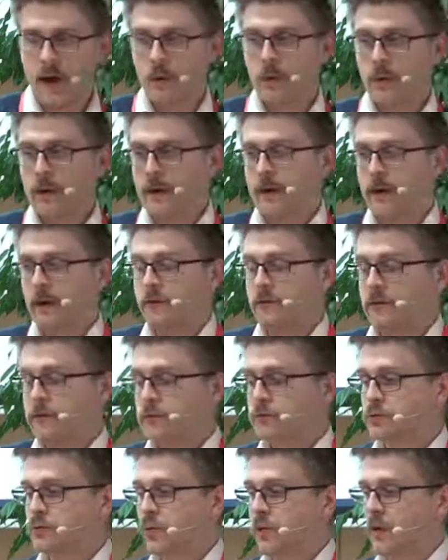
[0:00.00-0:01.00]
We can
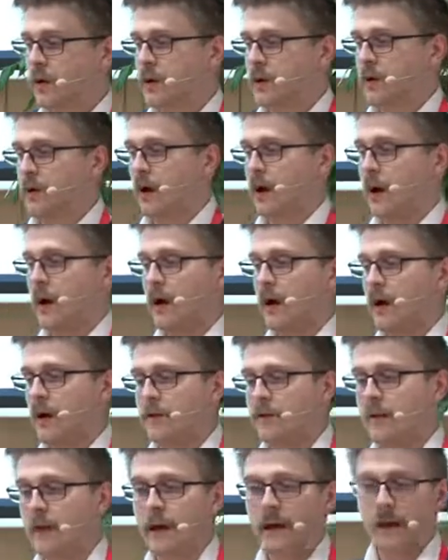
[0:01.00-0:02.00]
look
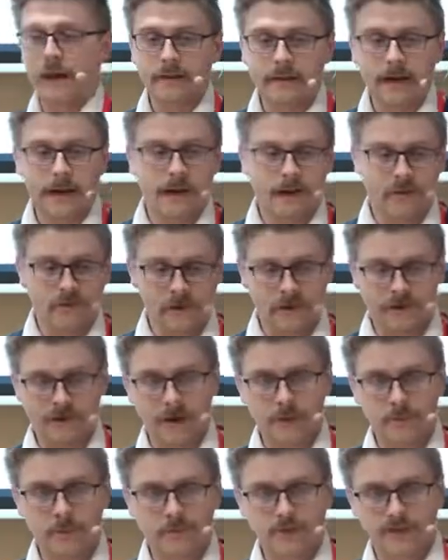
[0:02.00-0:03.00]
on, and I have
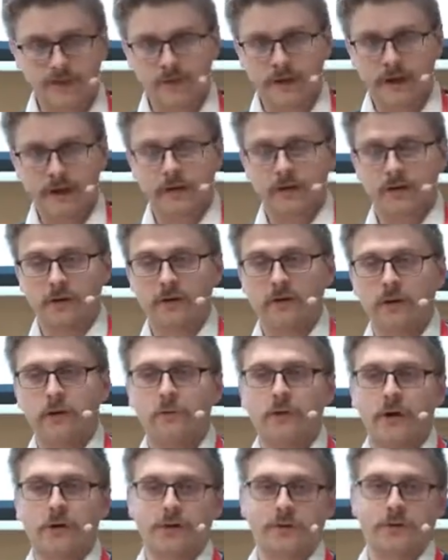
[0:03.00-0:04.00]
examples later in the
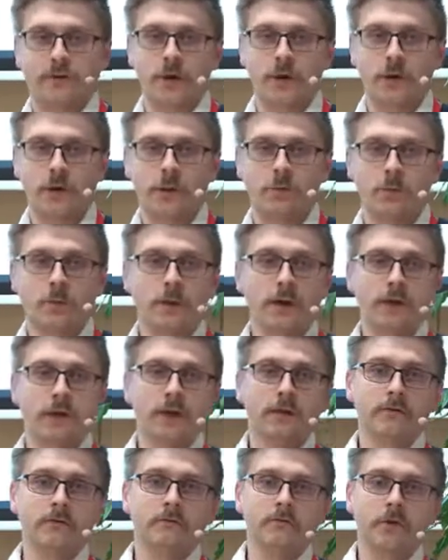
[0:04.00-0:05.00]
presentation, we
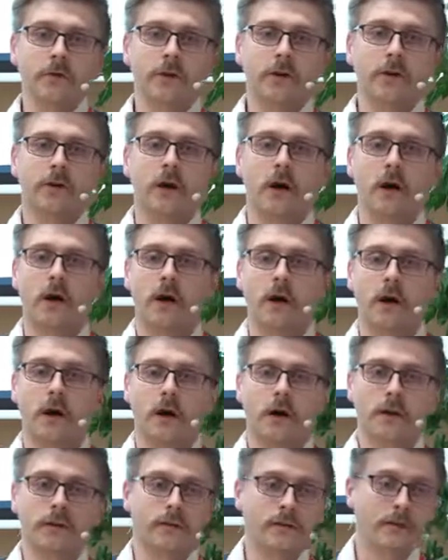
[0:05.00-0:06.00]
can look
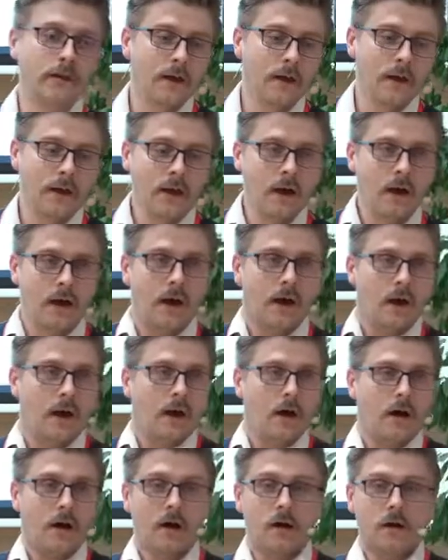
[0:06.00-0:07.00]
on
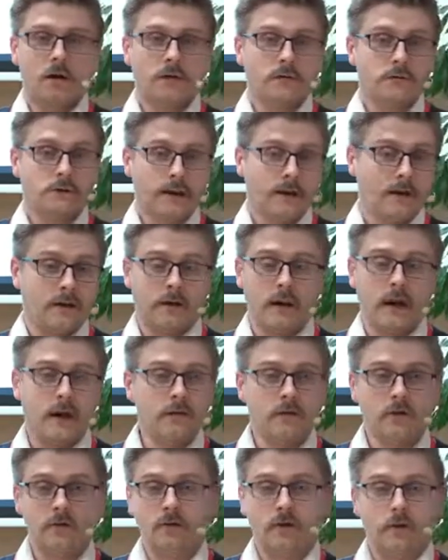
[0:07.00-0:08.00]
like, I
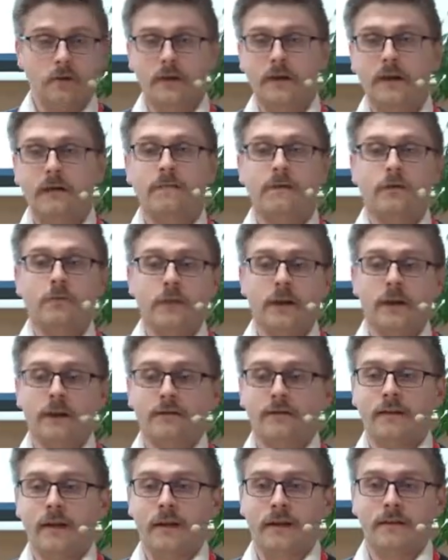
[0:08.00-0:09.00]
don't know, even we
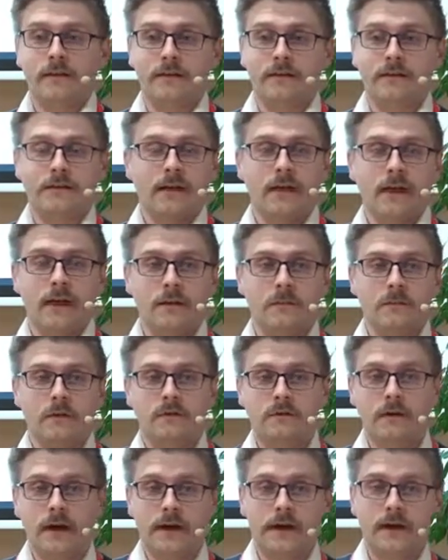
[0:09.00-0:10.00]
can take the same,
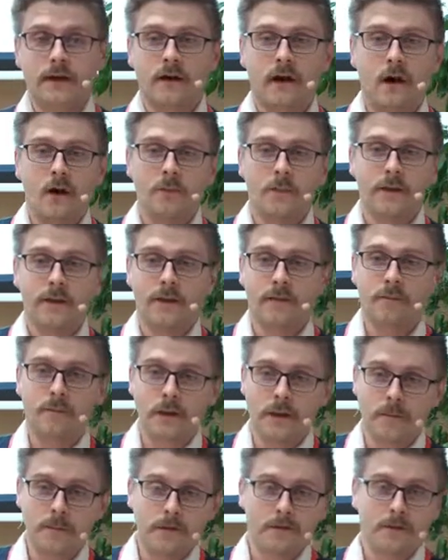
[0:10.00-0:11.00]
like how many
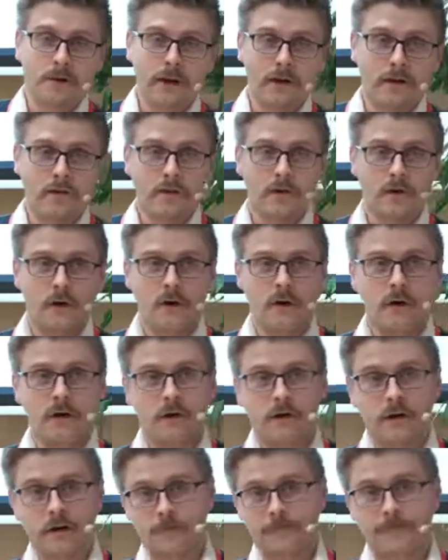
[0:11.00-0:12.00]
people
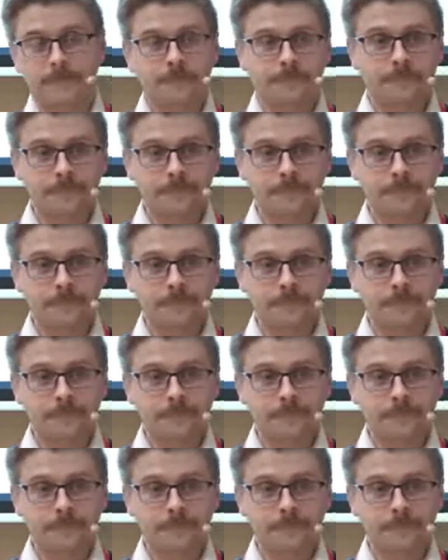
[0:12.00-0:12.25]
have